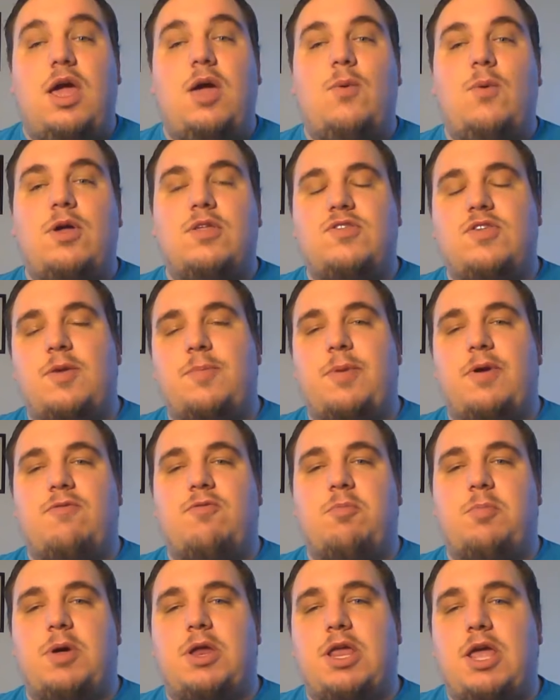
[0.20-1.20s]
What's up
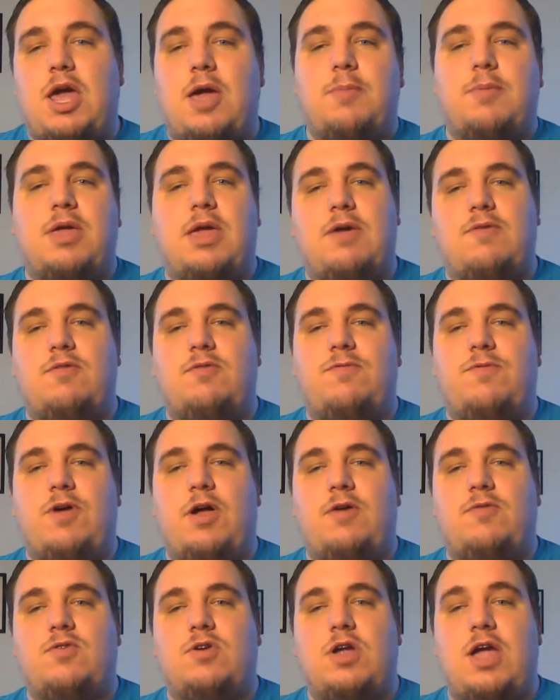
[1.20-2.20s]
everybody? I'm Kevin
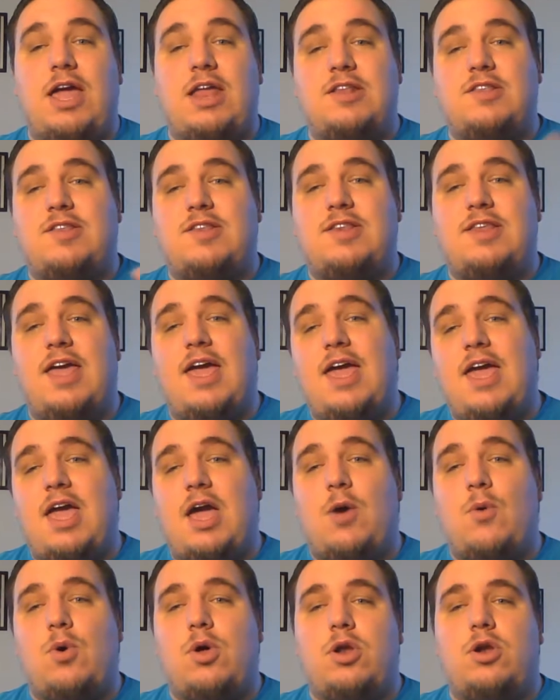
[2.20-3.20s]
Favre, and
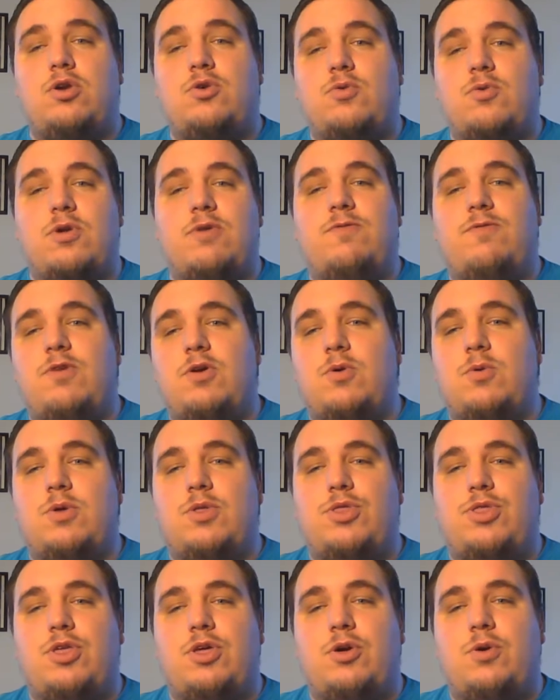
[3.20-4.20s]
today I wanted to
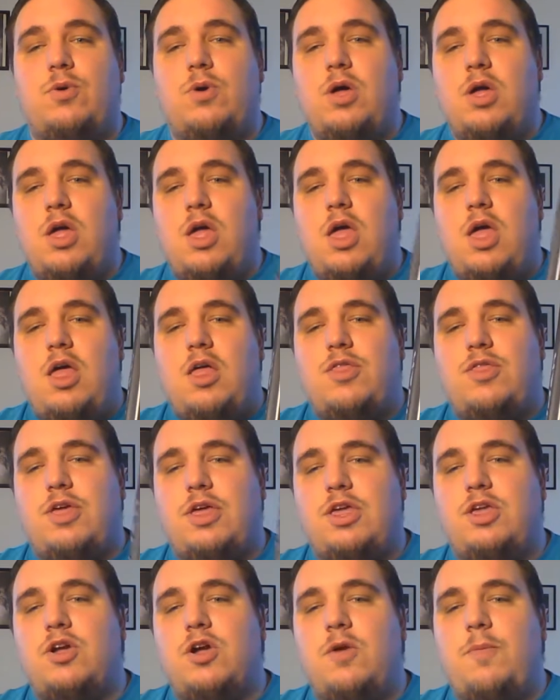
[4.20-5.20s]
review with you
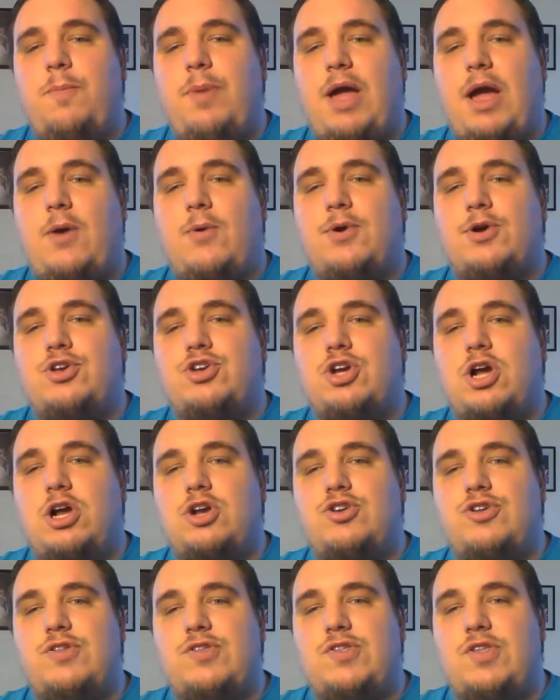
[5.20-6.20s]
the UrPower
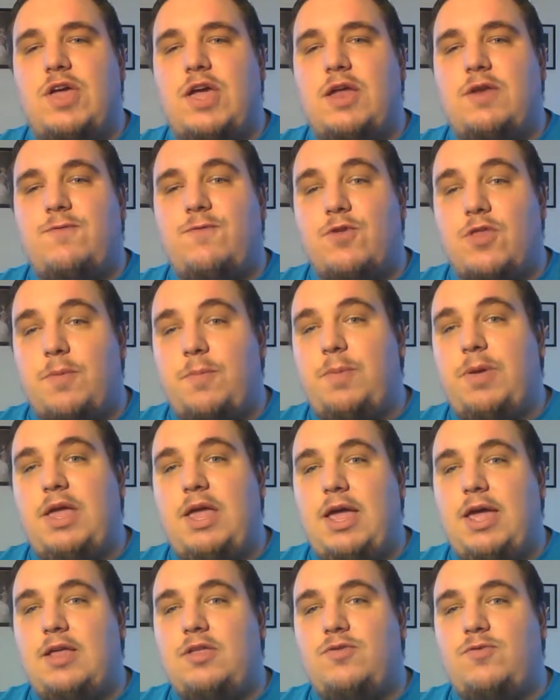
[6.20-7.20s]
charging stand for the
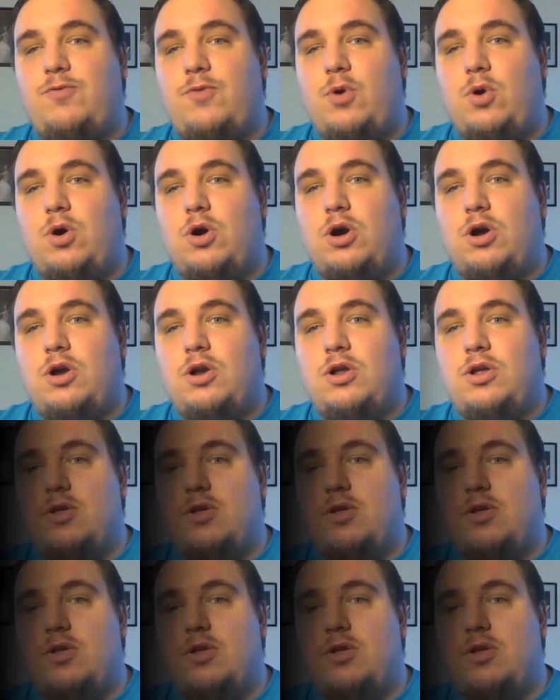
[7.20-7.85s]
PS4.